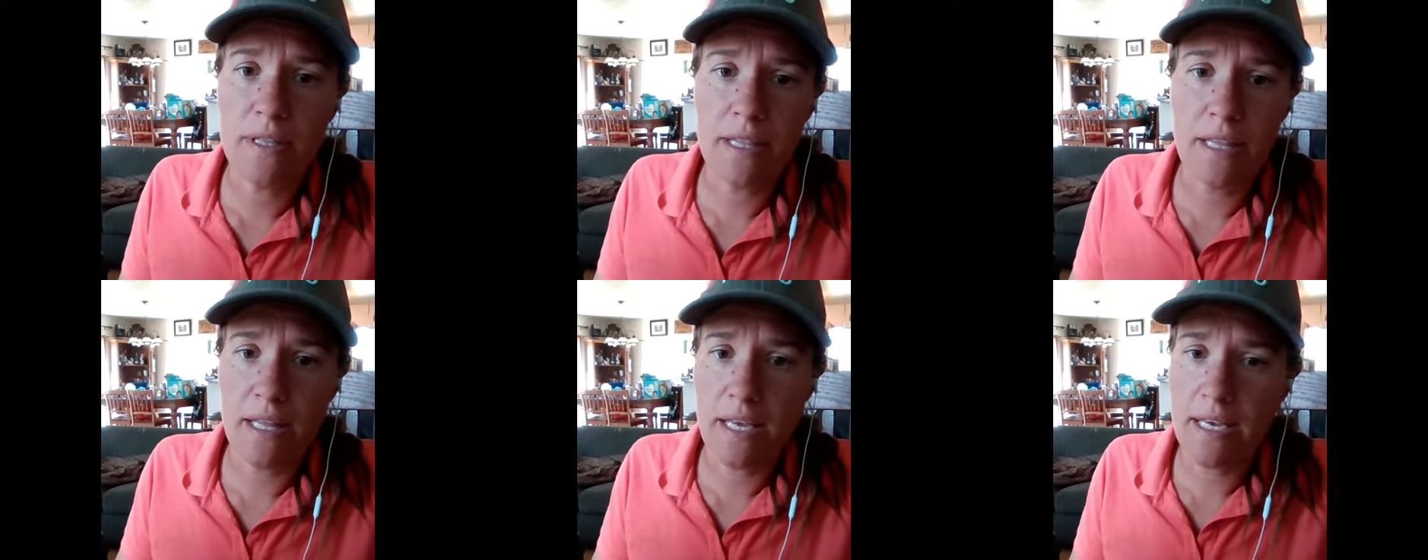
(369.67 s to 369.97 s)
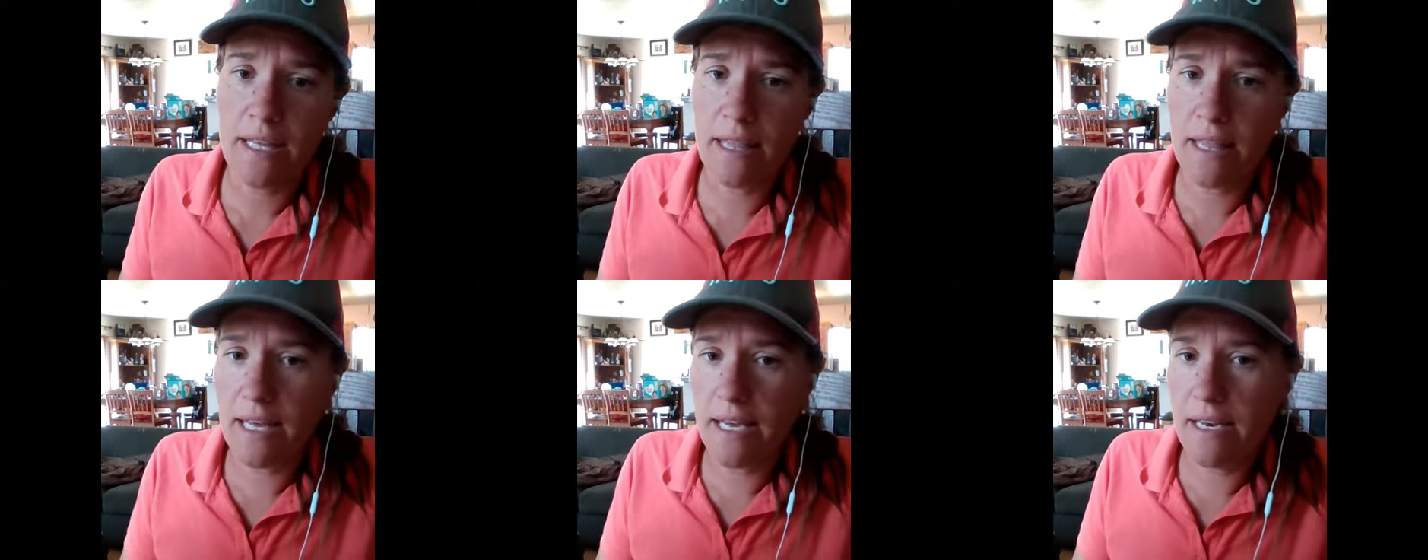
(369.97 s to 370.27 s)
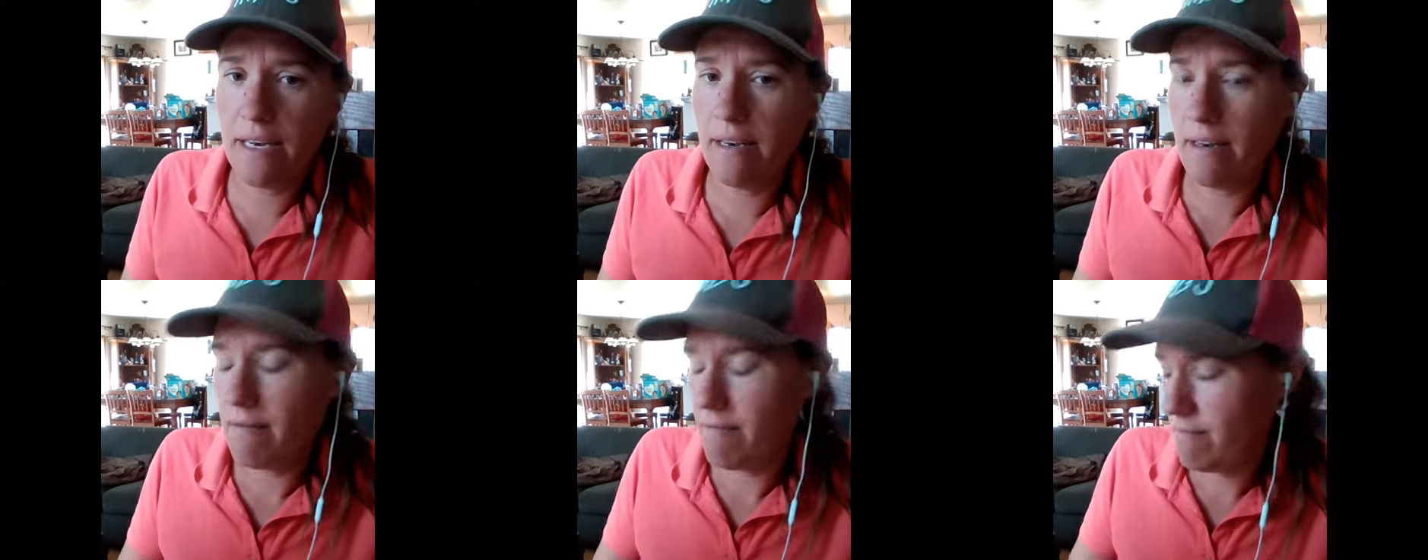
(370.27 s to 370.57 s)
like,
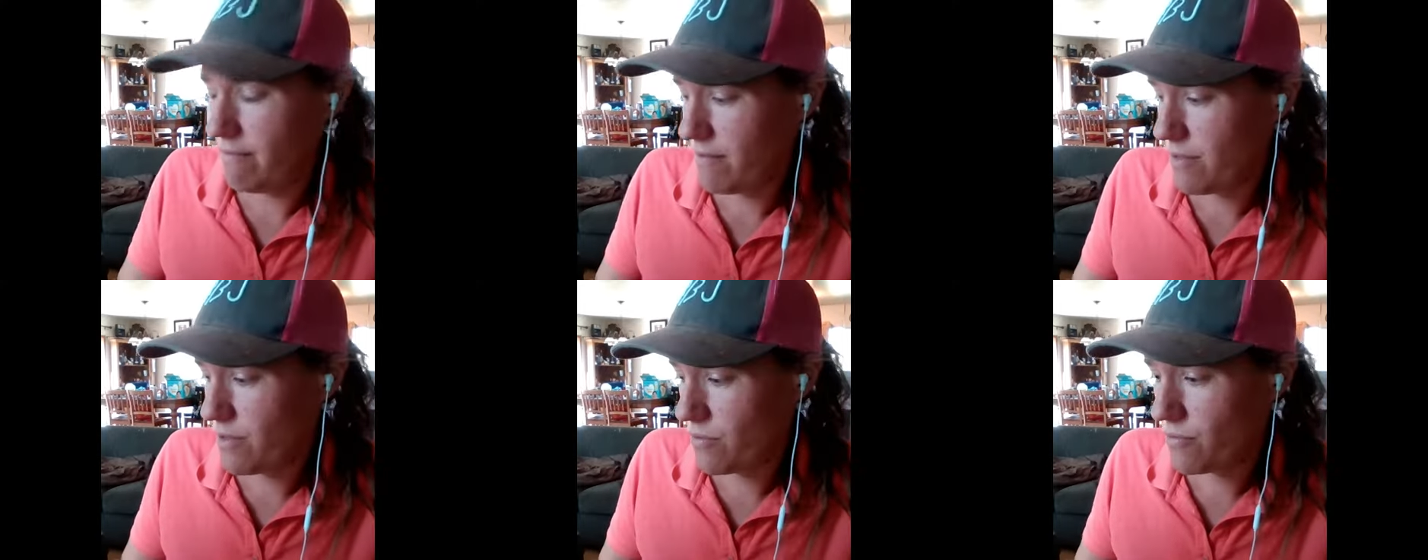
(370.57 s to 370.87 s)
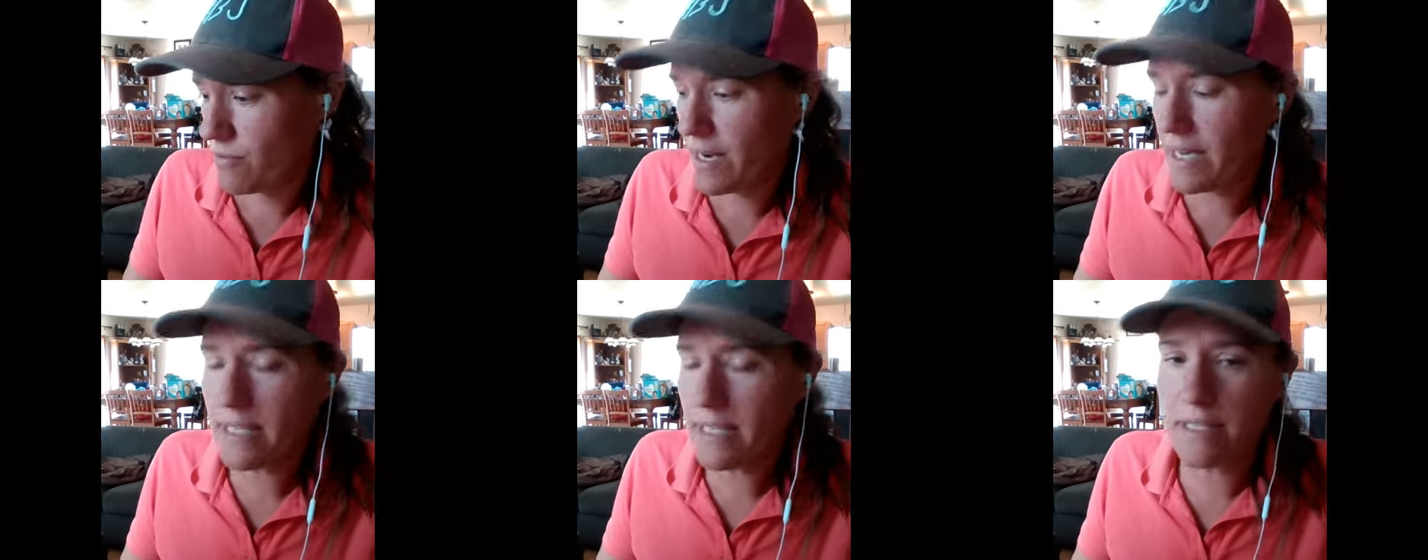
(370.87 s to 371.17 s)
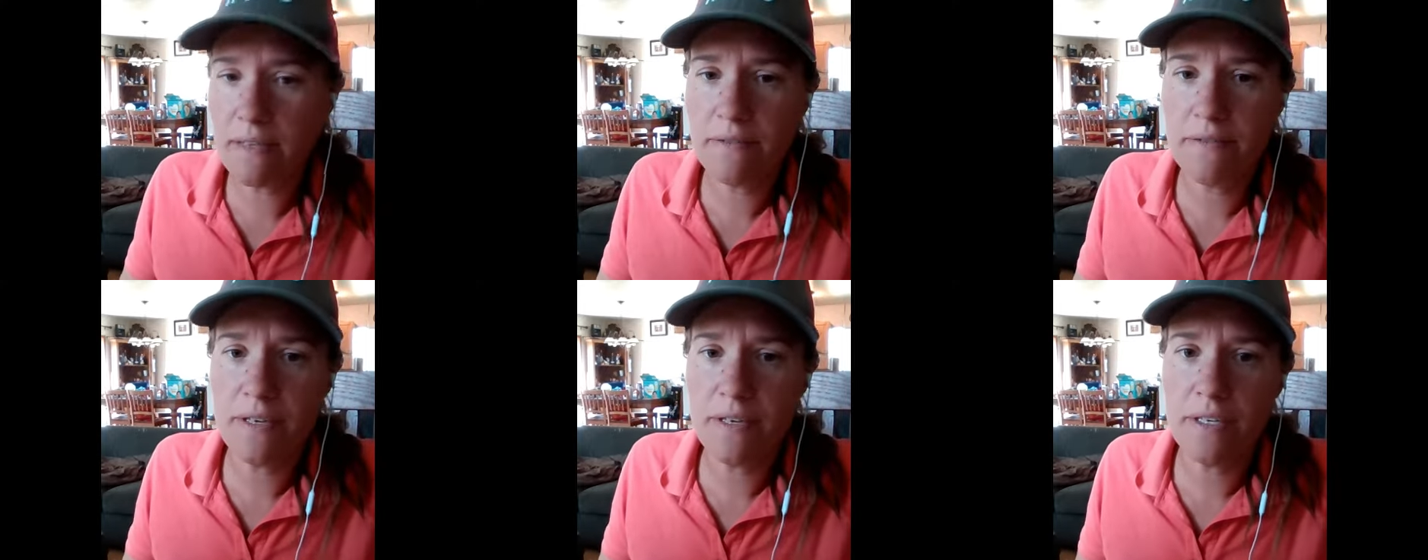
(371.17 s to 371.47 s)
then the
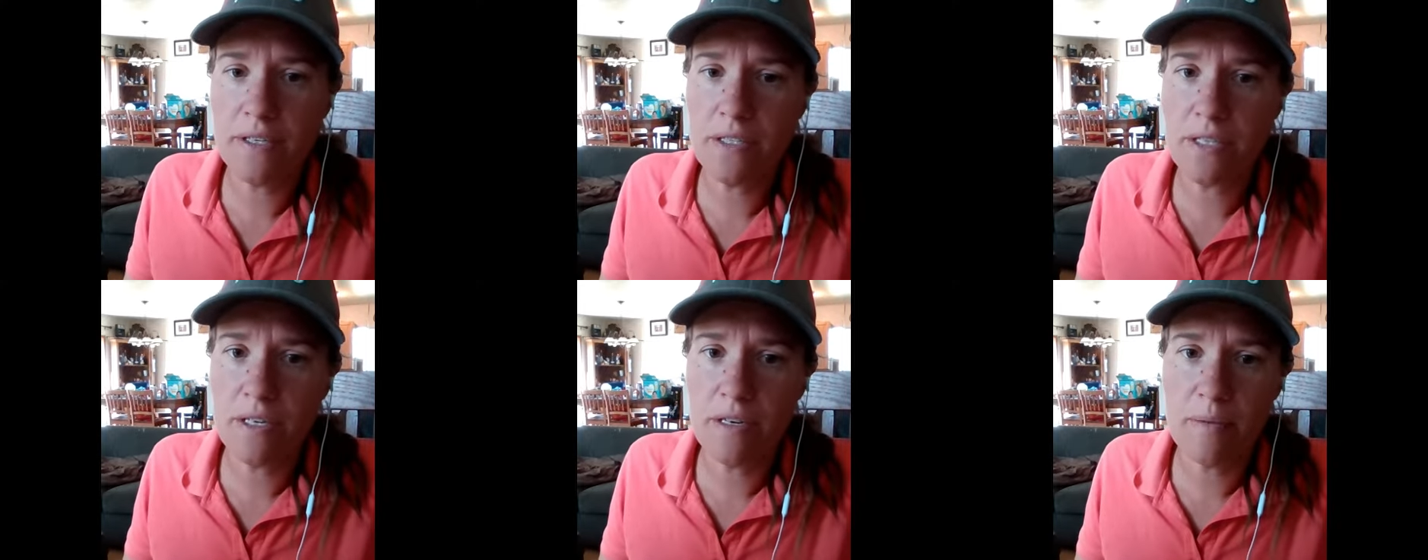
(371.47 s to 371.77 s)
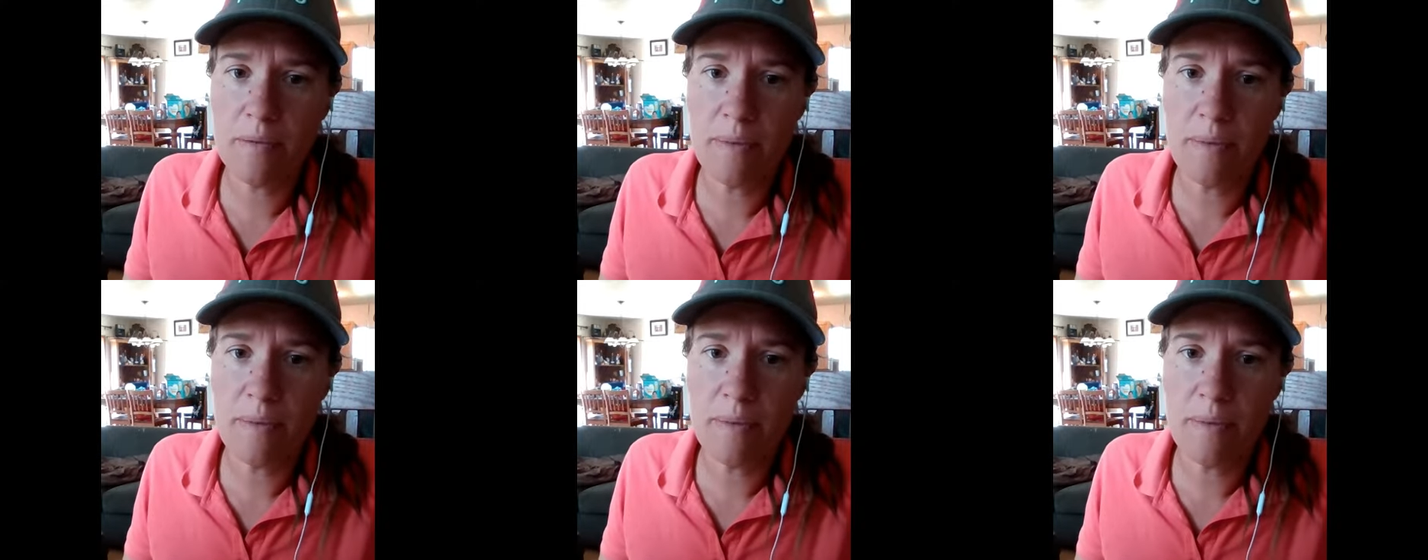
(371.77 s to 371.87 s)
rest of it is going